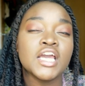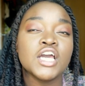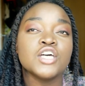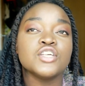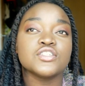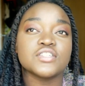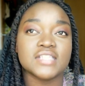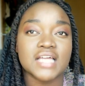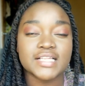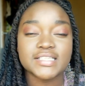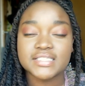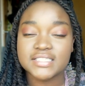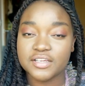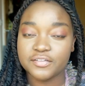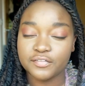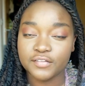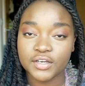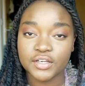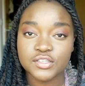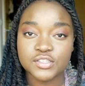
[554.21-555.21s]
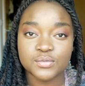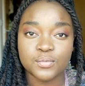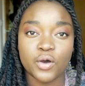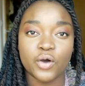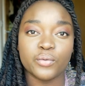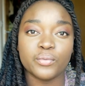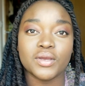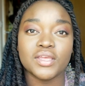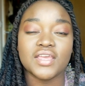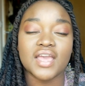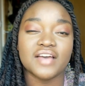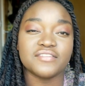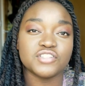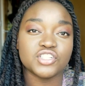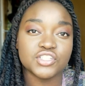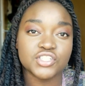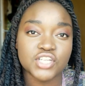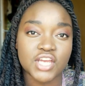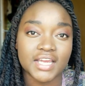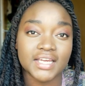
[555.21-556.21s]
So that's different as well, where you have to
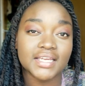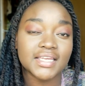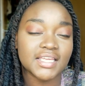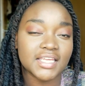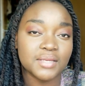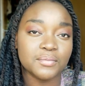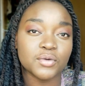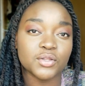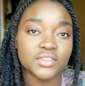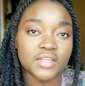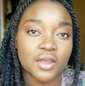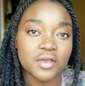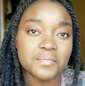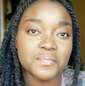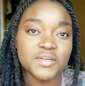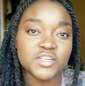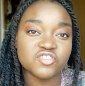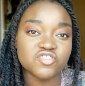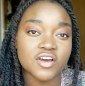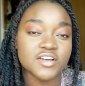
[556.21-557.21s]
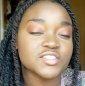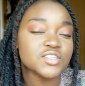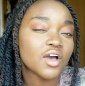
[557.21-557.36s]
check chemotherapy drugs,